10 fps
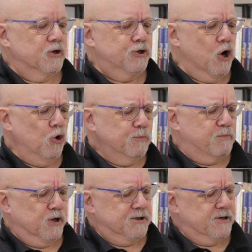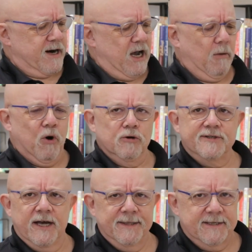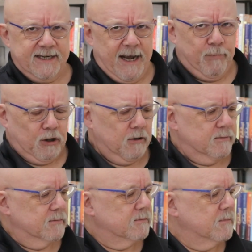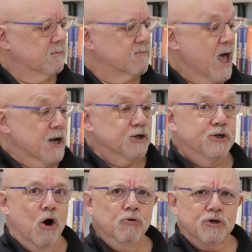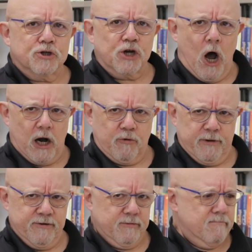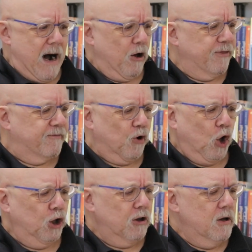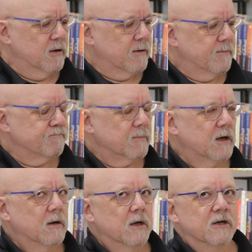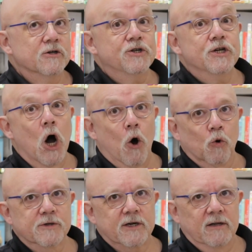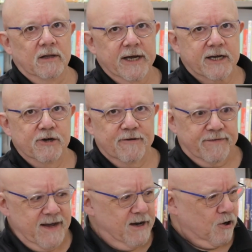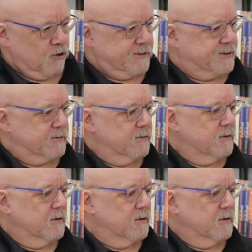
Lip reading: "don't put your elbows on the table. Don't talk with your mouth full. Don't lick your fingers.